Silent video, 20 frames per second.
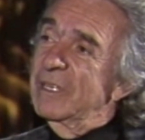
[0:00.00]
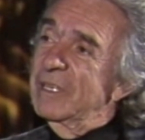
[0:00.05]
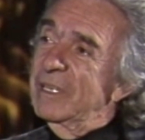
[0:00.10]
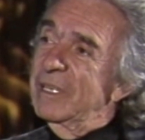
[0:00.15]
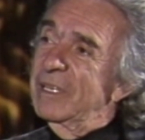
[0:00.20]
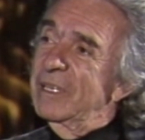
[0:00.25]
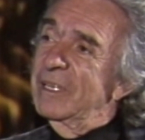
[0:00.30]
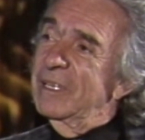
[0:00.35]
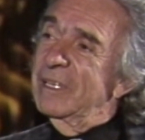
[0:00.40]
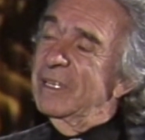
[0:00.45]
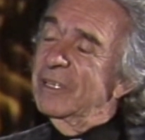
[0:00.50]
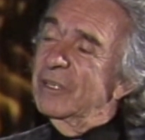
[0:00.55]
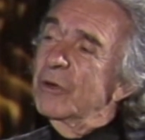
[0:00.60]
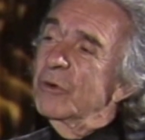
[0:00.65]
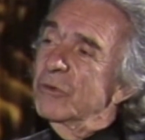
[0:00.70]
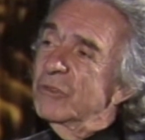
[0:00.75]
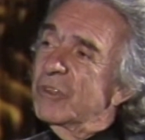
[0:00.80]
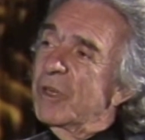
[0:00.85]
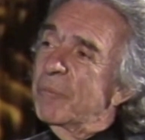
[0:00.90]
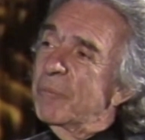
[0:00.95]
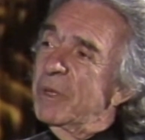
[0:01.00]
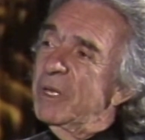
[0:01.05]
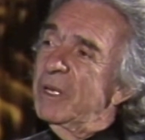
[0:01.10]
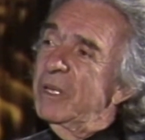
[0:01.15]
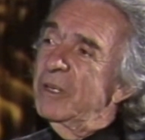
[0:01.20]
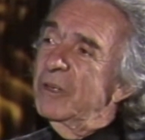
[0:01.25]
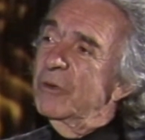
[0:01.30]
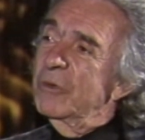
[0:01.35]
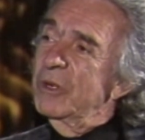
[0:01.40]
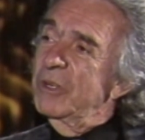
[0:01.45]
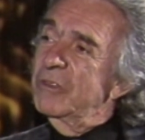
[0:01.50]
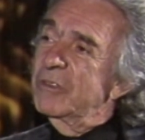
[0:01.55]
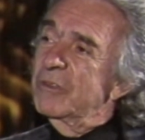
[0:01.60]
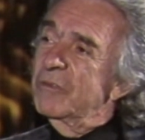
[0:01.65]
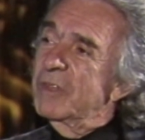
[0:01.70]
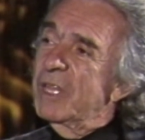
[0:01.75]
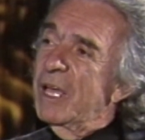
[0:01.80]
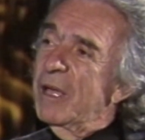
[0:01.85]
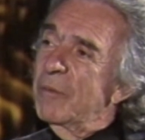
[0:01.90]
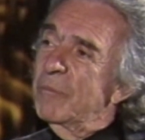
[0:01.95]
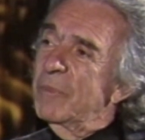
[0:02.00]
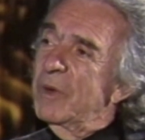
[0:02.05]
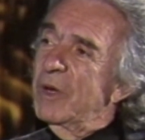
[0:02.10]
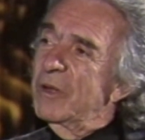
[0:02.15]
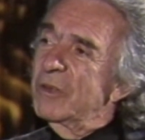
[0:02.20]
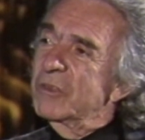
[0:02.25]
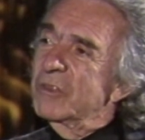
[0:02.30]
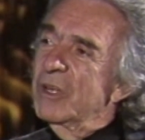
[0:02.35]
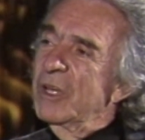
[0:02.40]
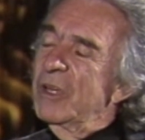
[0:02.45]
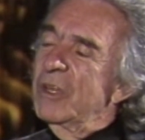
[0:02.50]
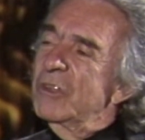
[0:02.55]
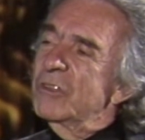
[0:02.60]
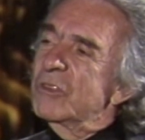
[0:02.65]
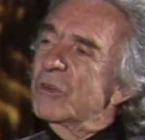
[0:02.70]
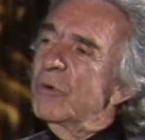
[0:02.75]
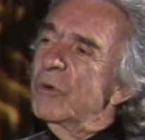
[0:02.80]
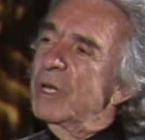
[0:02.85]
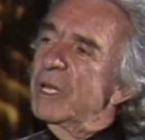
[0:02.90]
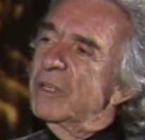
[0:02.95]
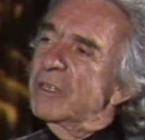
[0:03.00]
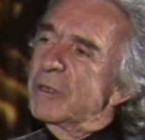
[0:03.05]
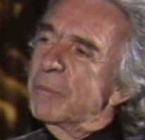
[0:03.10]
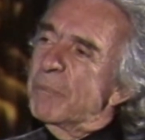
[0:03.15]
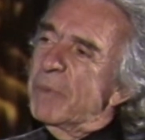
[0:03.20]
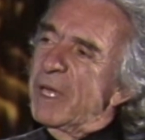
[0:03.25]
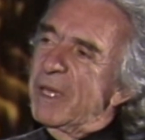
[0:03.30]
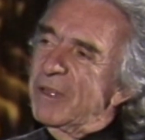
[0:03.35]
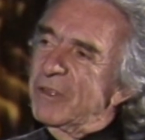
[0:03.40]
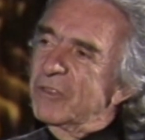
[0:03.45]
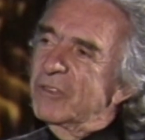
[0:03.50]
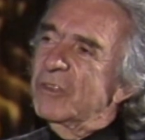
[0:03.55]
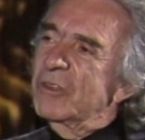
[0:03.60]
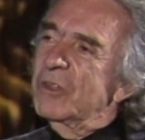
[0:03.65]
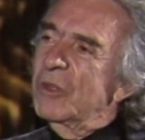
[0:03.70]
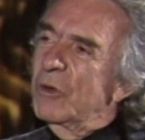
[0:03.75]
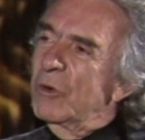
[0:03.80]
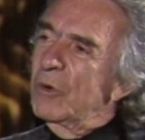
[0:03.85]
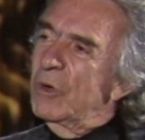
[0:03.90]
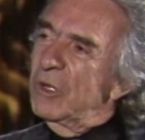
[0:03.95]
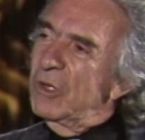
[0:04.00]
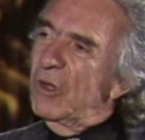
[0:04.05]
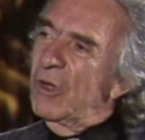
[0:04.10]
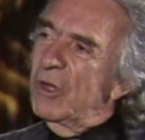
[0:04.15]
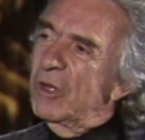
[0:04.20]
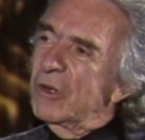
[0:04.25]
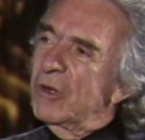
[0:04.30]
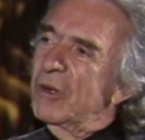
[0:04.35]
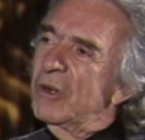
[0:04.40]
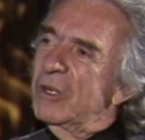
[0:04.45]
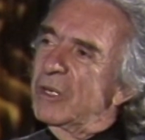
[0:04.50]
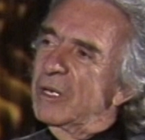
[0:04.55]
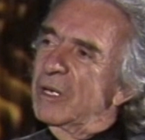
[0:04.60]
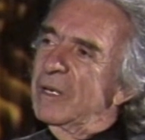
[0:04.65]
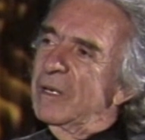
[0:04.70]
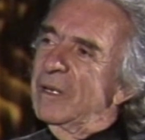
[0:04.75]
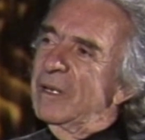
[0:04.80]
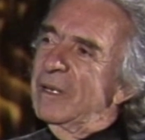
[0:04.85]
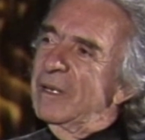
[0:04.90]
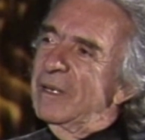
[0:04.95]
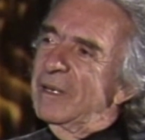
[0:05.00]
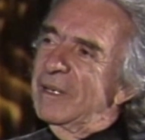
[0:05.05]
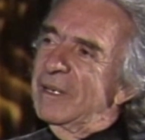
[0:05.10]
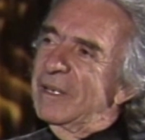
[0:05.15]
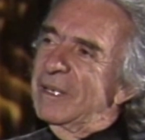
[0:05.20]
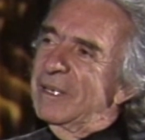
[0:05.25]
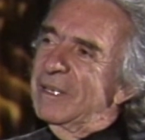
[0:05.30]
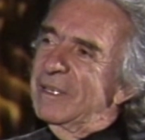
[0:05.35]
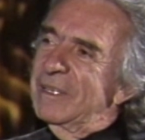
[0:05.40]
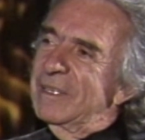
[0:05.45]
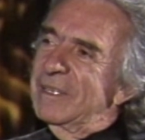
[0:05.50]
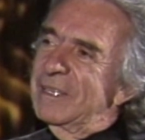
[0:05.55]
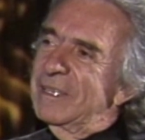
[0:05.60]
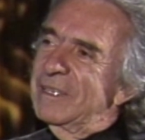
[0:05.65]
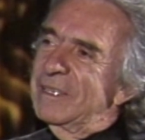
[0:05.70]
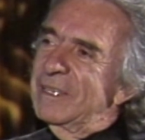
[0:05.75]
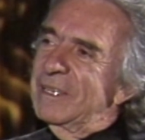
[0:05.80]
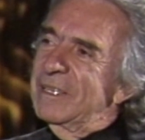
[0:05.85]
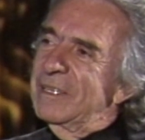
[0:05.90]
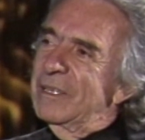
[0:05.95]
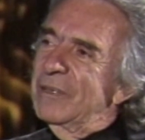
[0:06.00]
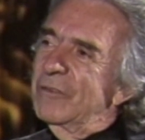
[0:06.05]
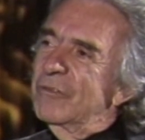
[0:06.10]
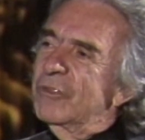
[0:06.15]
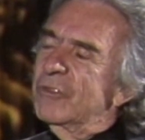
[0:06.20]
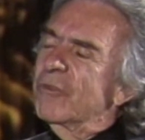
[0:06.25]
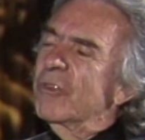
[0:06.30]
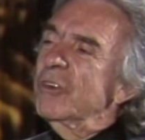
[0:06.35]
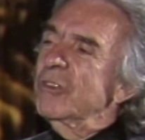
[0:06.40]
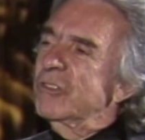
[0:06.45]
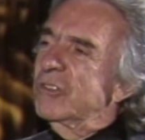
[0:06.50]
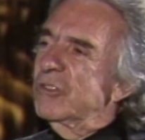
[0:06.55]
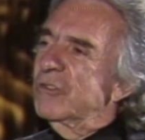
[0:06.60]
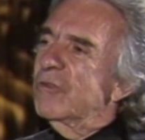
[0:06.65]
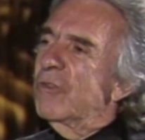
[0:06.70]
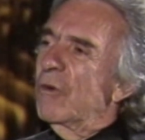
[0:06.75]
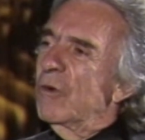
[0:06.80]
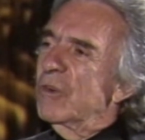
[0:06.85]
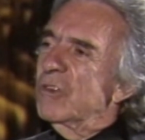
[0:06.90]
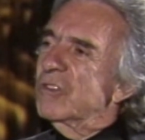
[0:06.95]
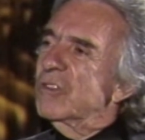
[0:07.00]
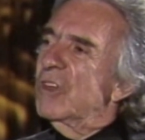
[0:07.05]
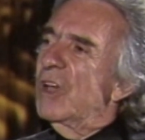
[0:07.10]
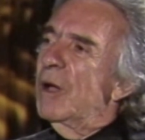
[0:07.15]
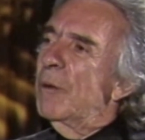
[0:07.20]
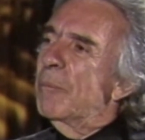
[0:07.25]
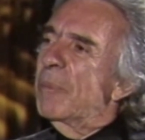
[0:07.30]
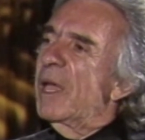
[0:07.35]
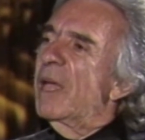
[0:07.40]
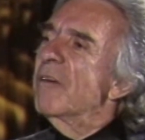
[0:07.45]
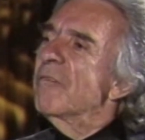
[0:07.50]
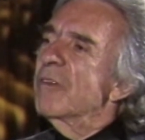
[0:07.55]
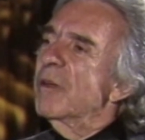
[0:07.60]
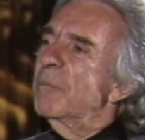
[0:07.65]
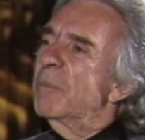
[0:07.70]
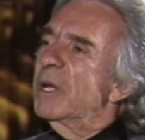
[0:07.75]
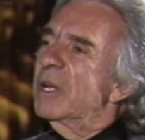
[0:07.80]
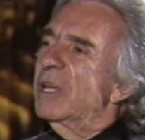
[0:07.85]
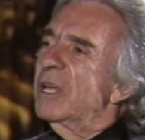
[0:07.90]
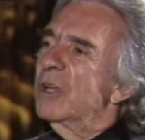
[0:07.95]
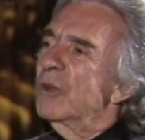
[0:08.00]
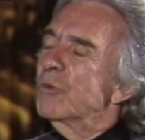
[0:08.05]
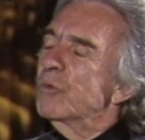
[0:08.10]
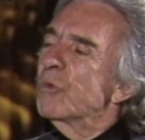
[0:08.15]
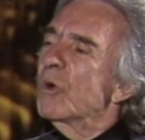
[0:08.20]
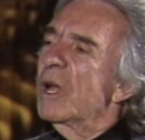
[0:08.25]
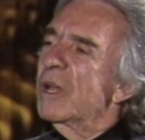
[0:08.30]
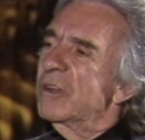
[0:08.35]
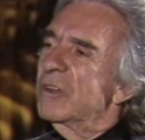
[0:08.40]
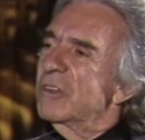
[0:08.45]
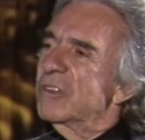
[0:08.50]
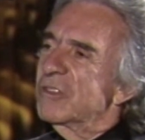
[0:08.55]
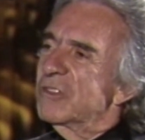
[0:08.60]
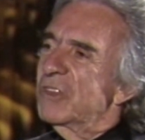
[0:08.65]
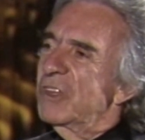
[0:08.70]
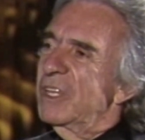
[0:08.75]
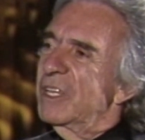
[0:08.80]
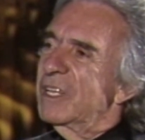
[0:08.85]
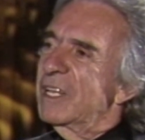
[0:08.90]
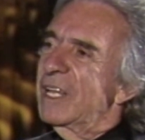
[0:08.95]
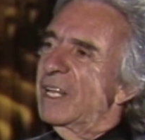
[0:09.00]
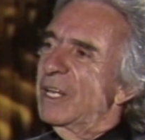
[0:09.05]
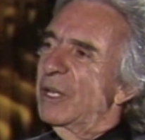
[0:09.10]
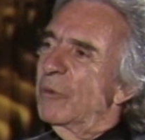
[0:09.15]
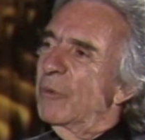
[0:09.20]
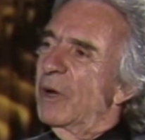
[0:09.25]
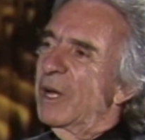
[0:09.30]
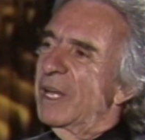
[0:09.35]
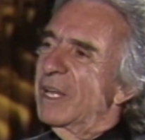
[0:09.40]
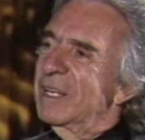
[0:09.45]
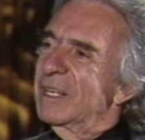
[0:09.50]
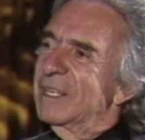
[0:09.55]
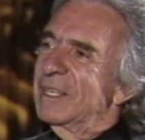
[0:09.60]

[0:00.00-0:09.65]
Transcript: It goes up an increase of that much. So it depends, though, a lot on, for instance, Forrest Gump, everybody had run to see it anyway.